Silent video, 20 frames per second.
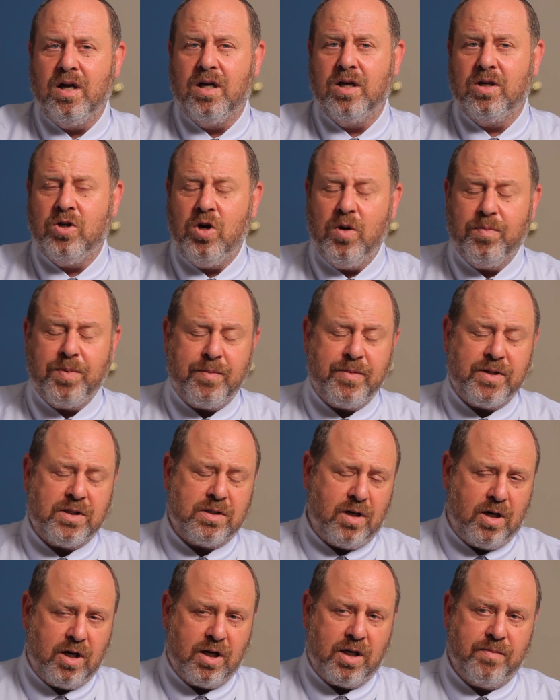Cooperman's
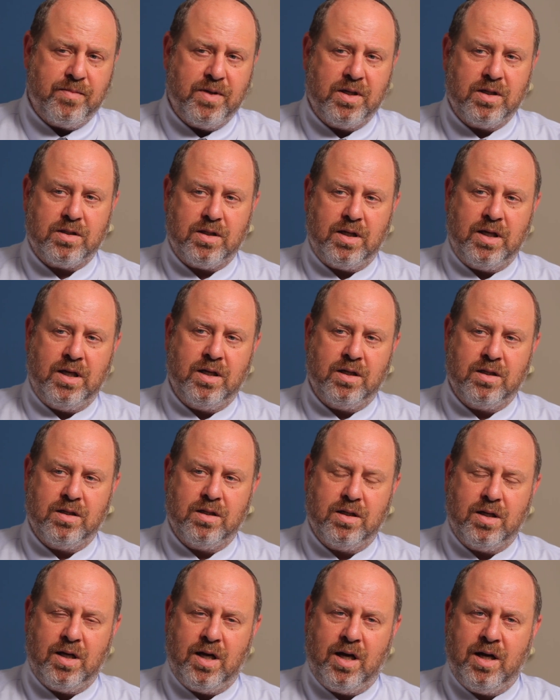argument in
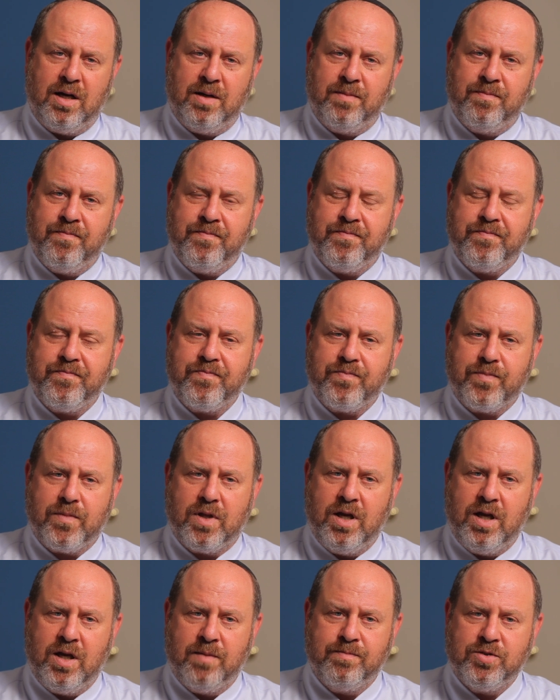
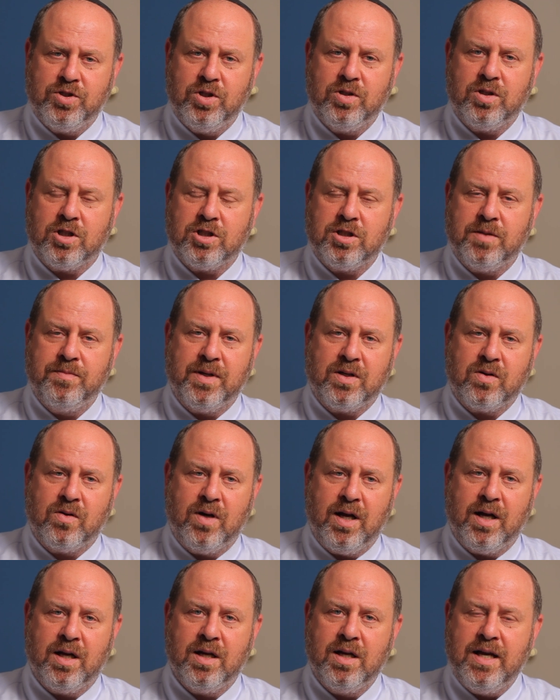Pshuto
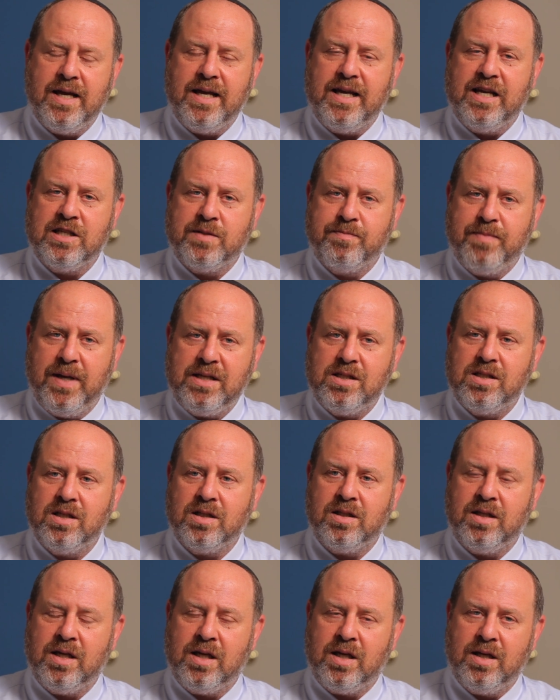Shemikra is
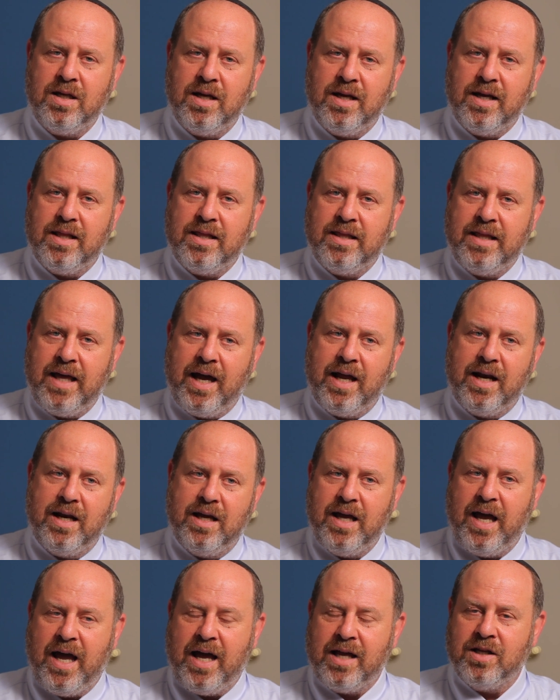basically that
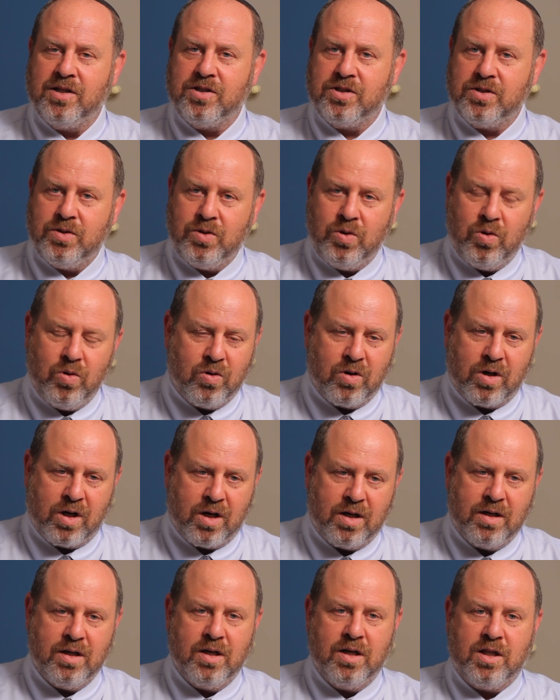at its
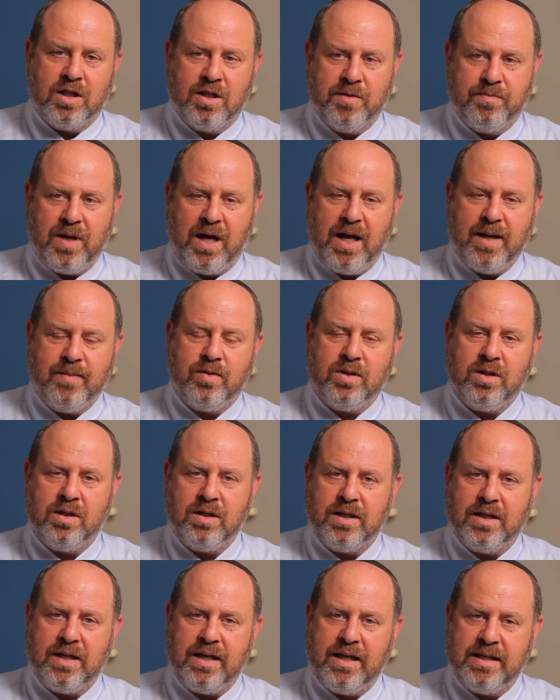core, the Bible
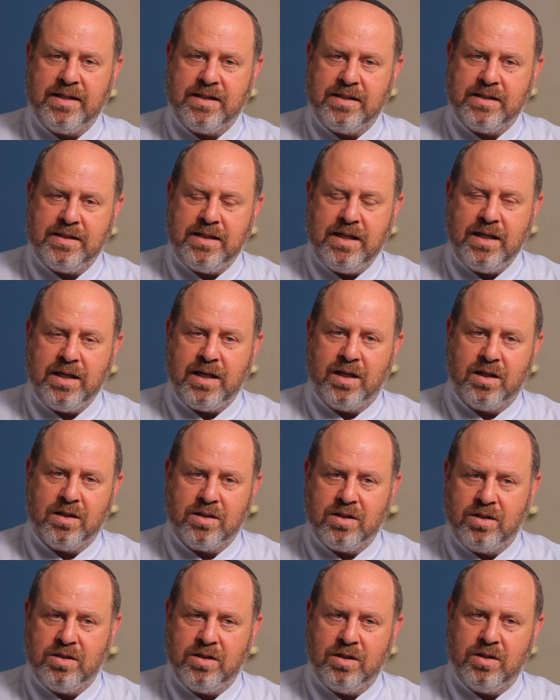is seeking to
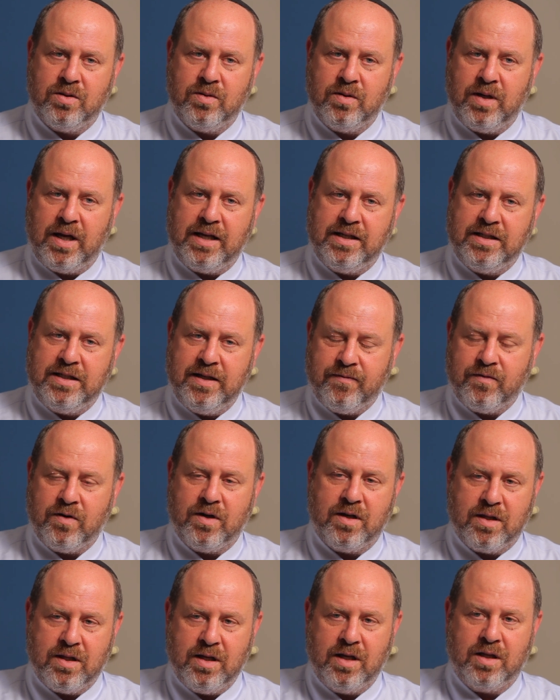do a different
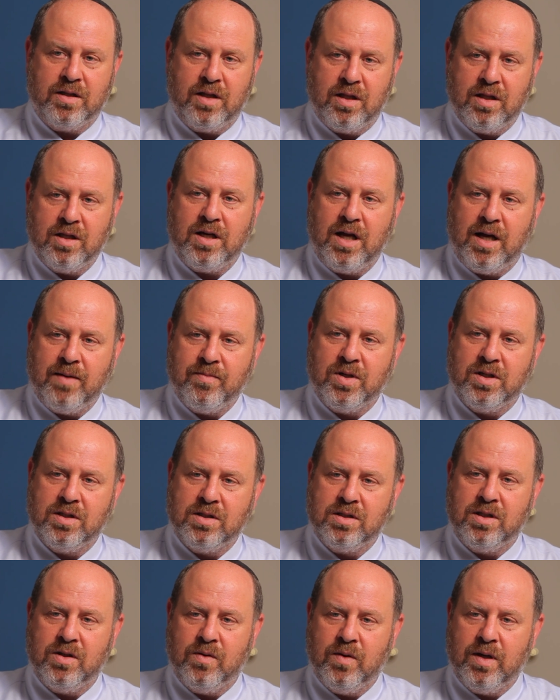thing than the Talmud is
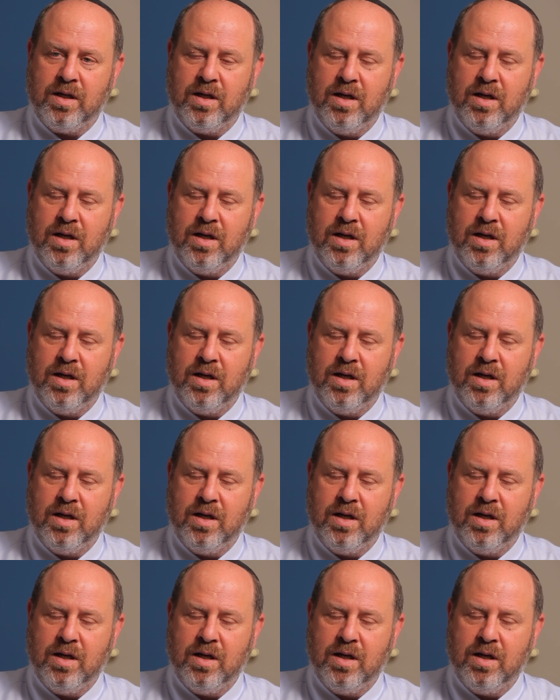doing.